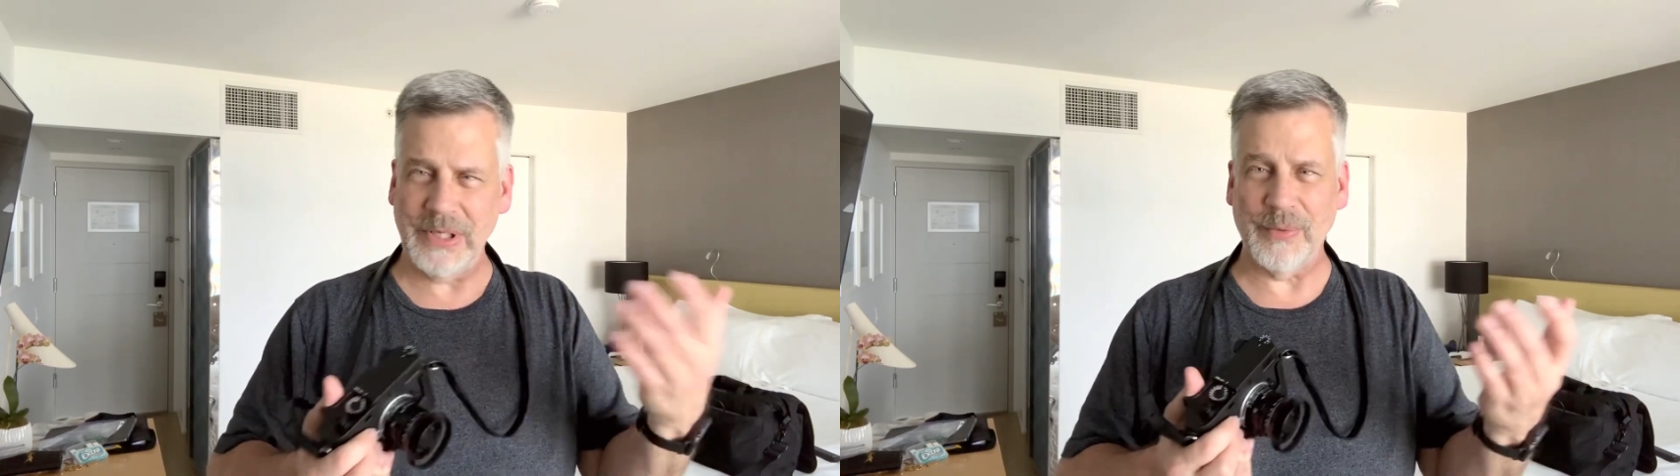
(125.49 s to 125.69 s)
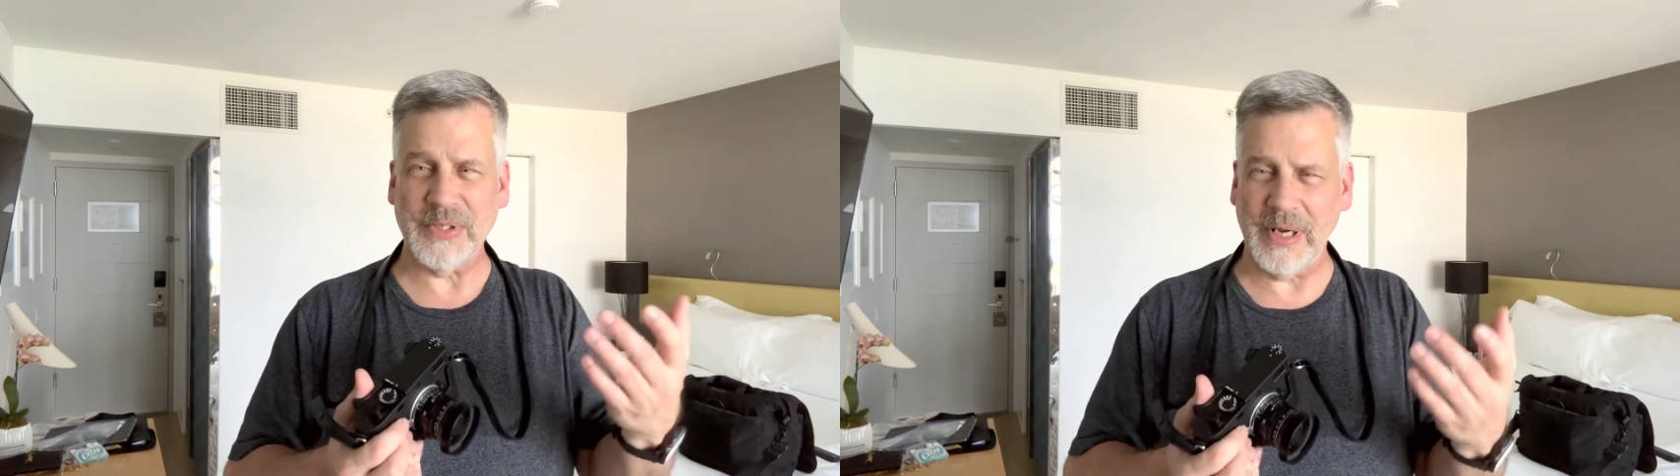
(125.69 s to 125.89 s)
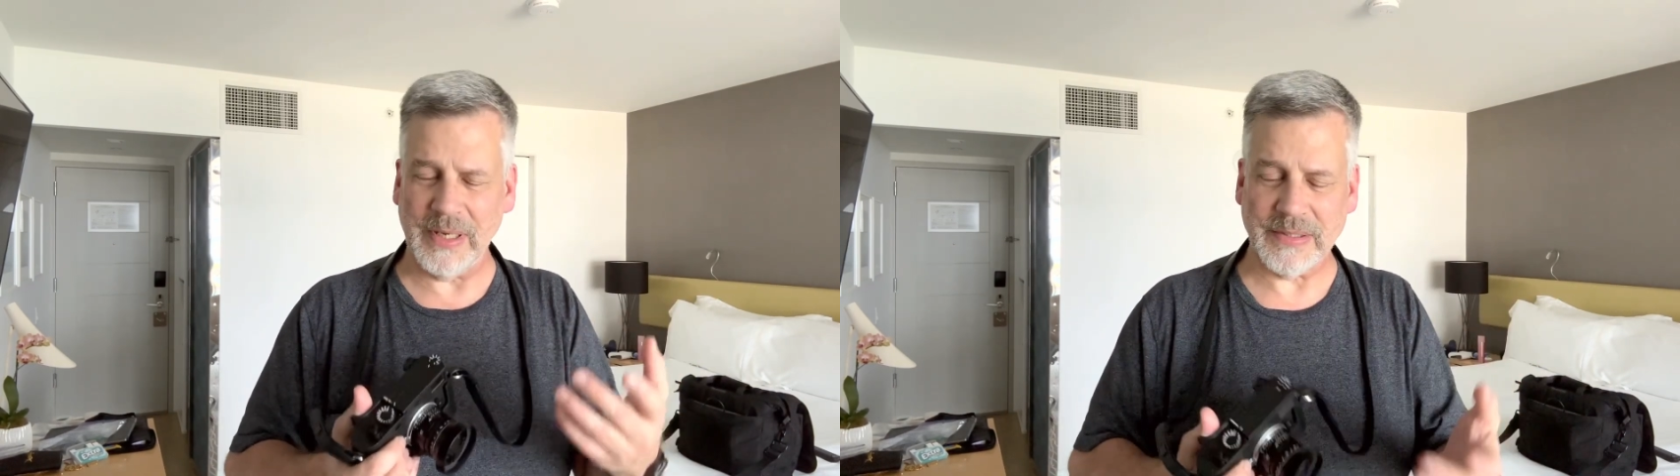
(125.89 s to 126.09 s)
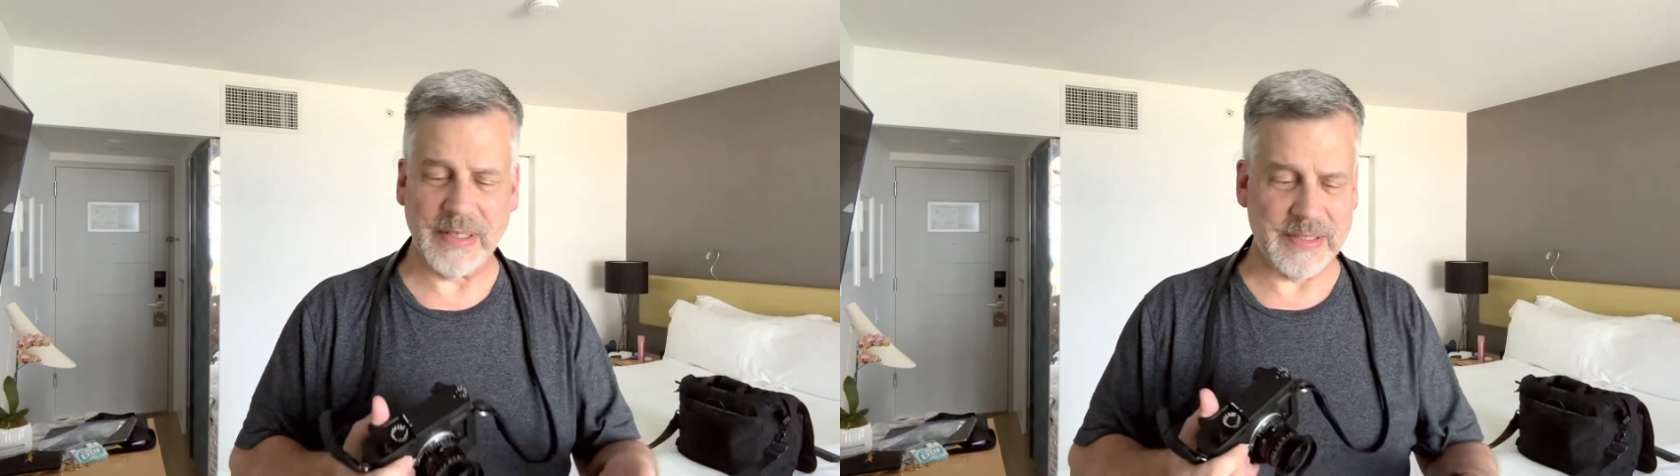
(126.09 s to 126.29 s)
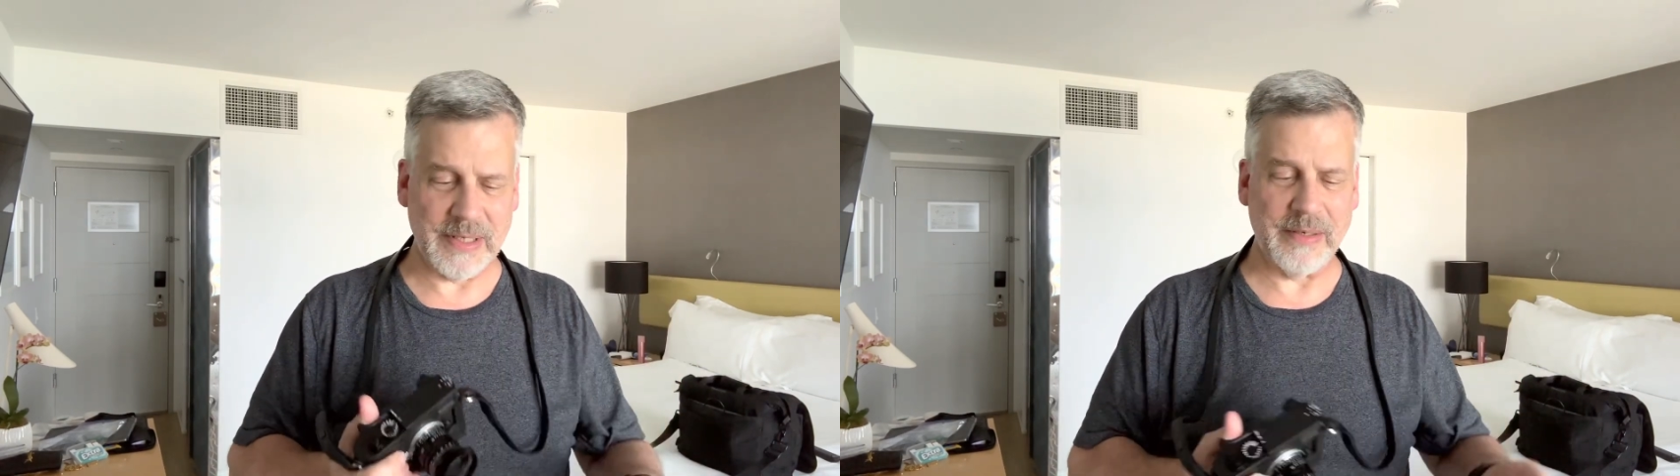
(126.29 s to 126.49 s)
settings
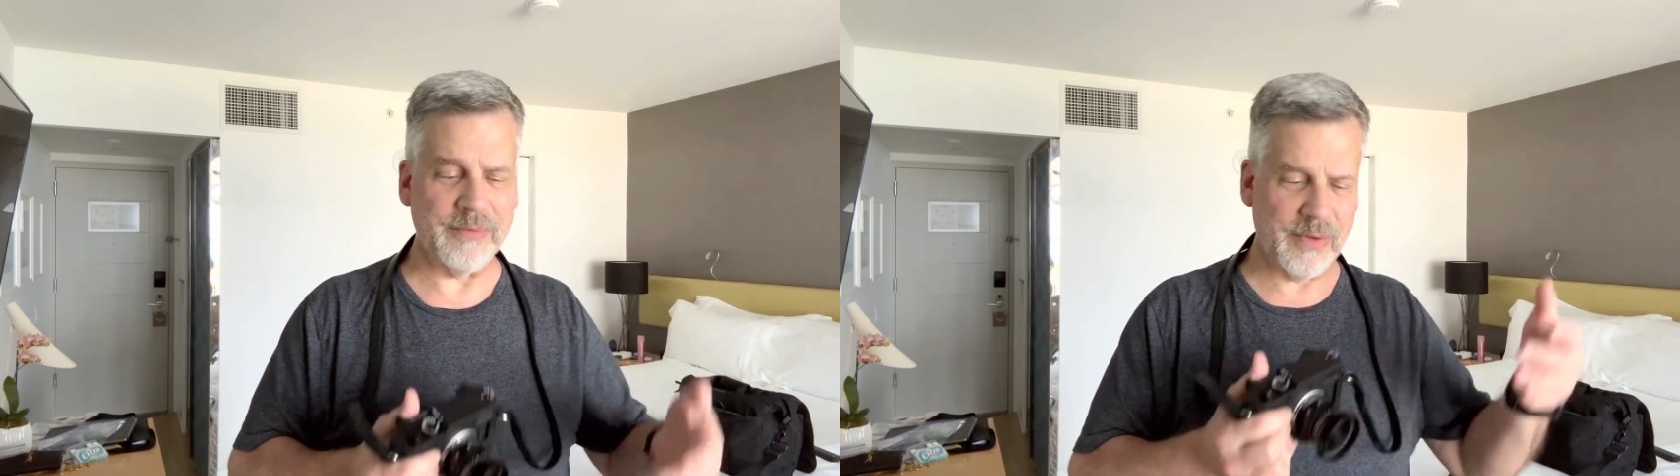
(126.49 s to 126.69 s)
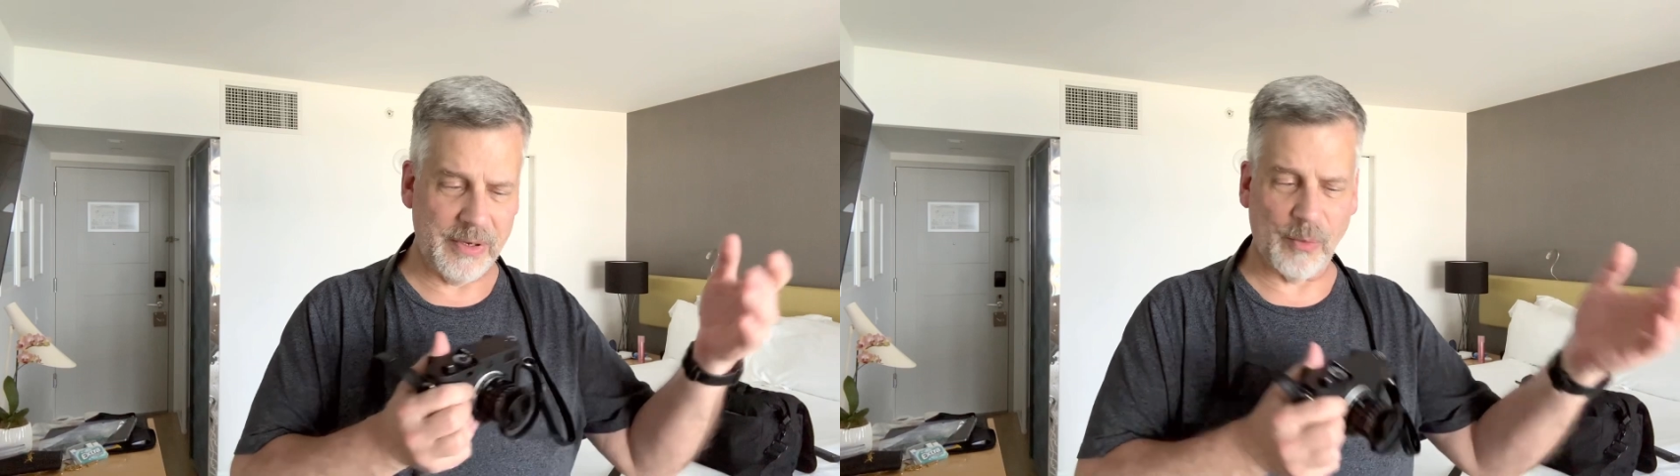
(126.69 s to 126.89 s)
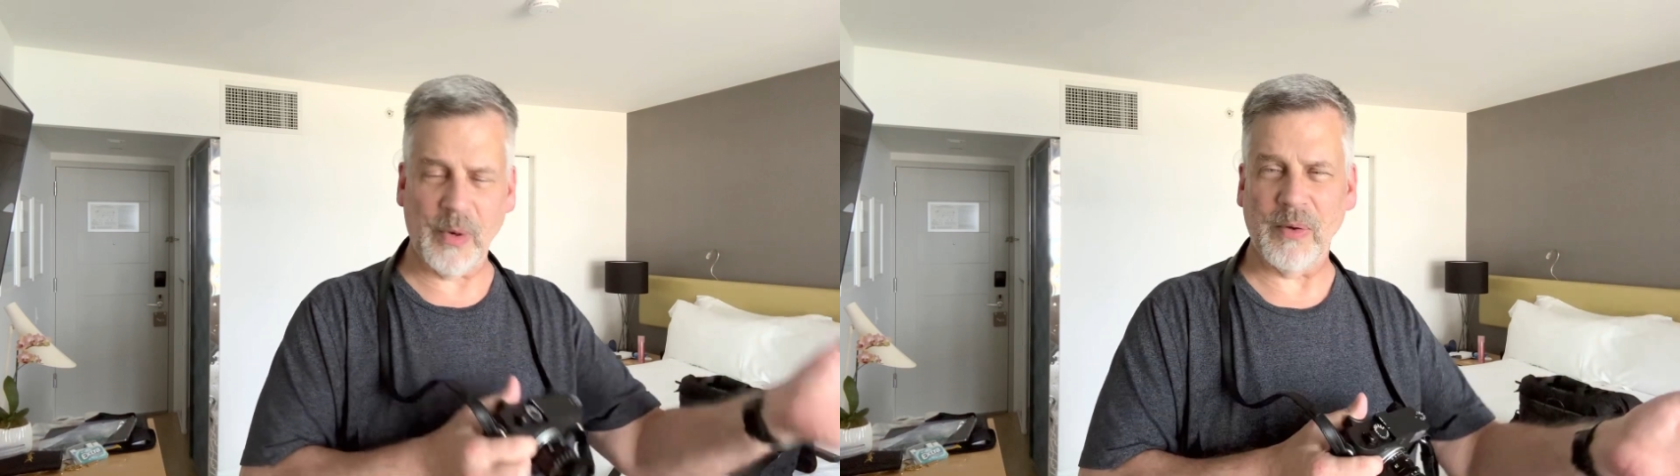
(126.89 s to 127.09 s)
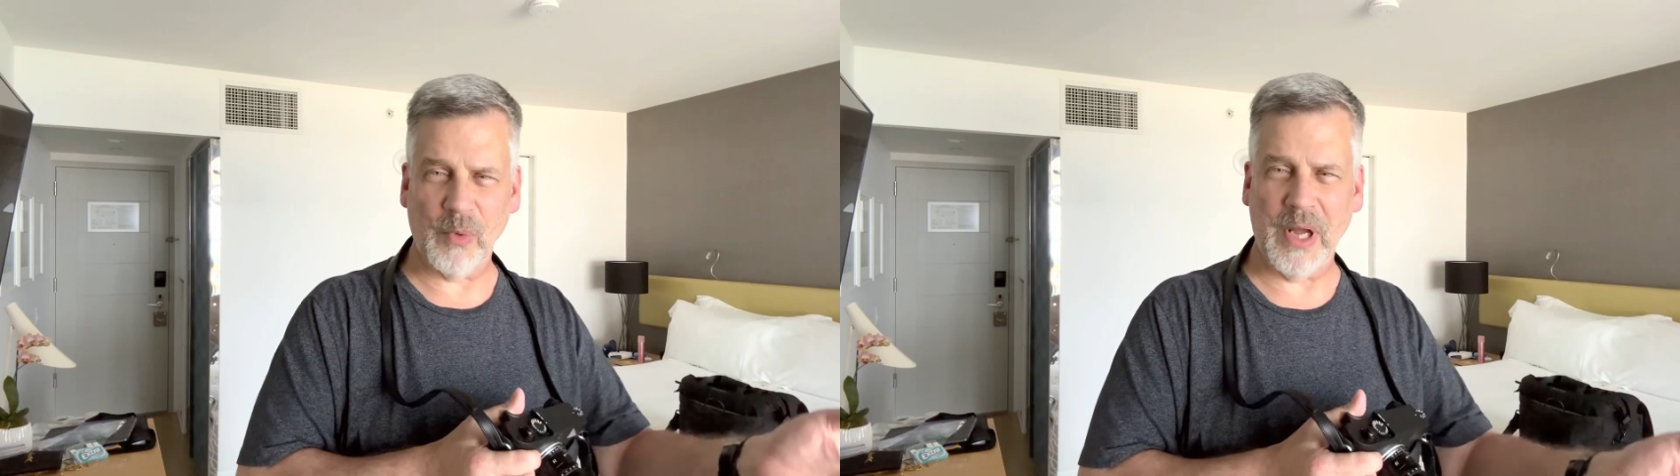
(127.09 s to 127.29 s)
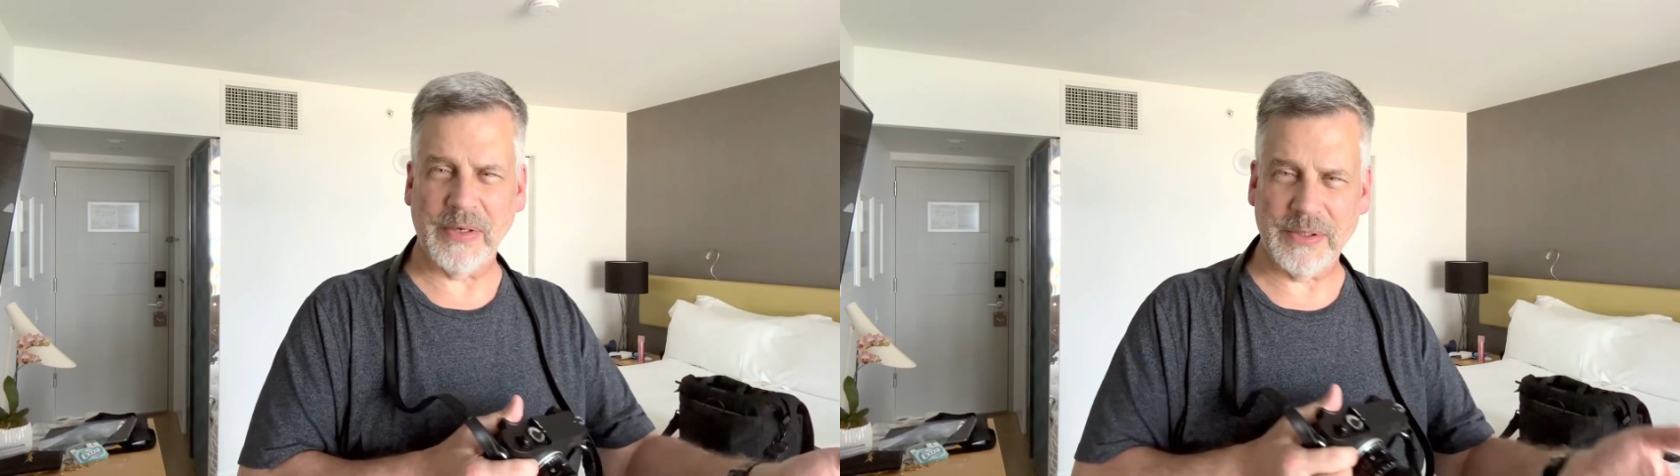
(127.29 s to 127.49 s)
and said, write
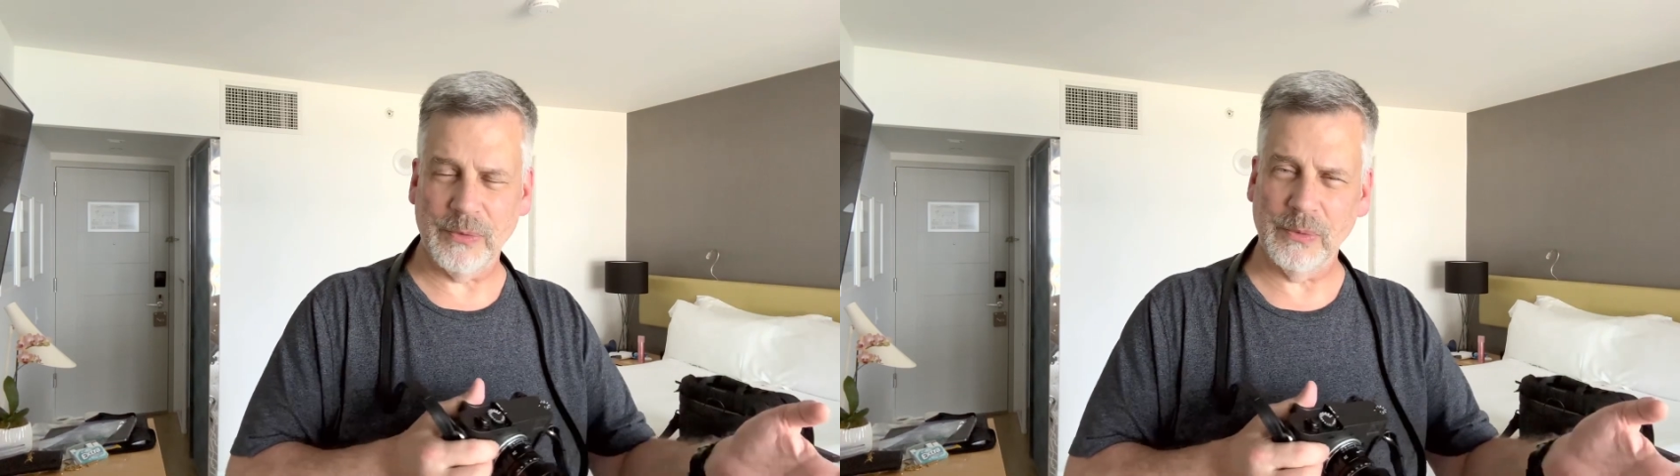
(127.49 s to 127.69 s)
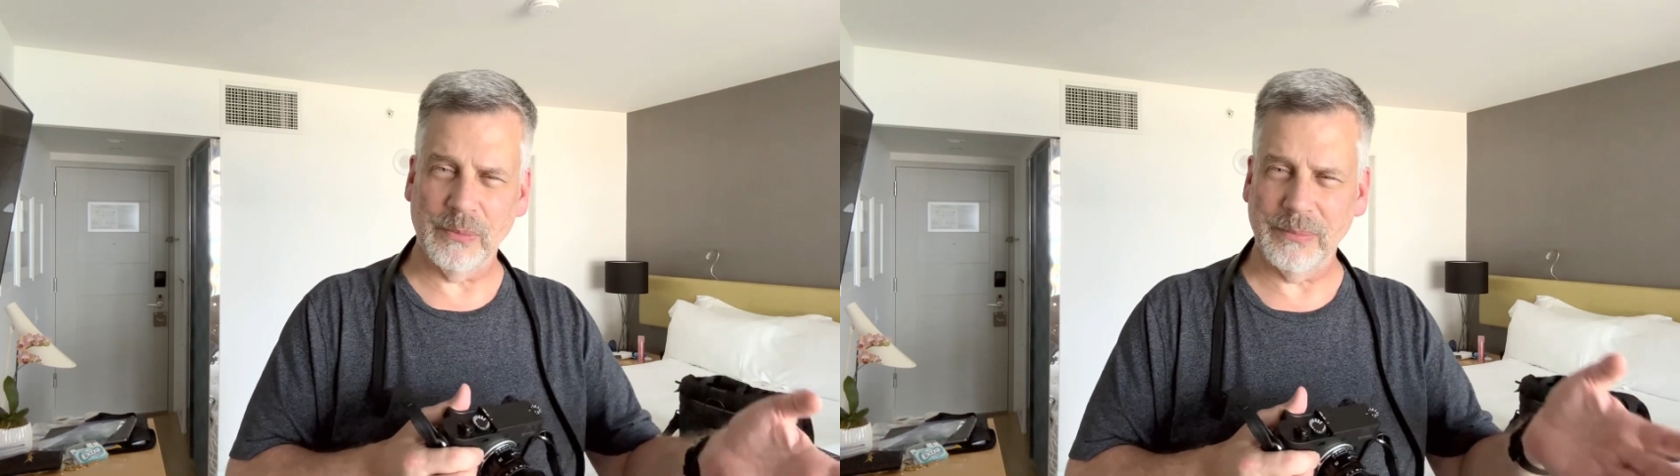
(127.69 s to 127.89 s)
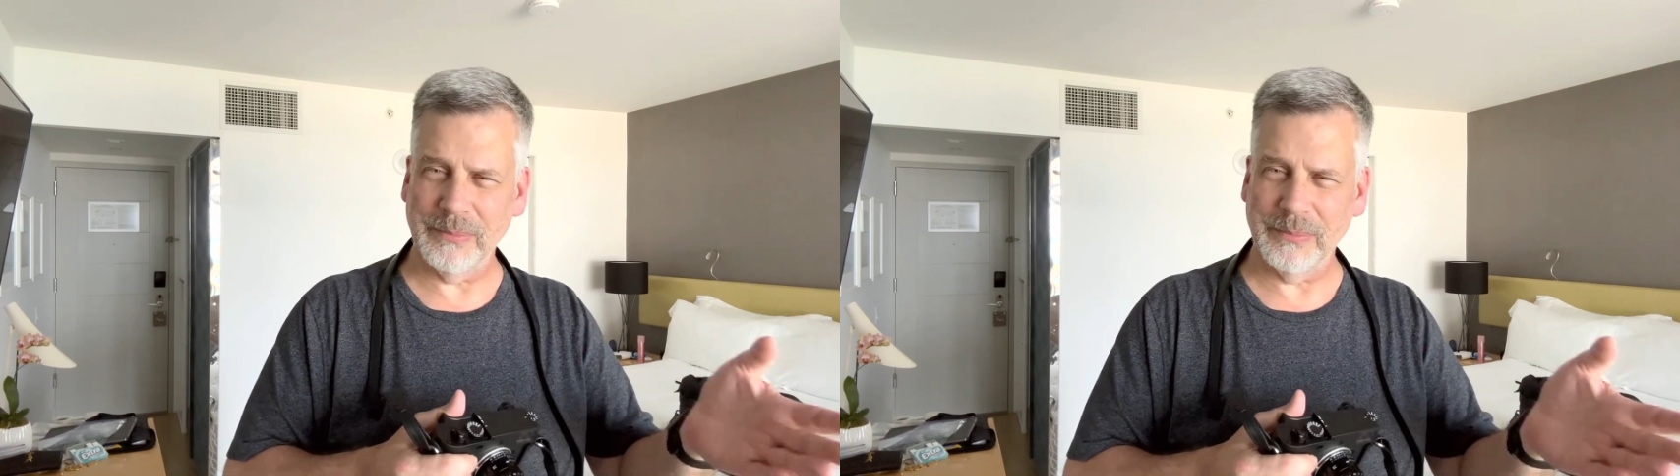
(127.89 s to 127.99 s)
RAW to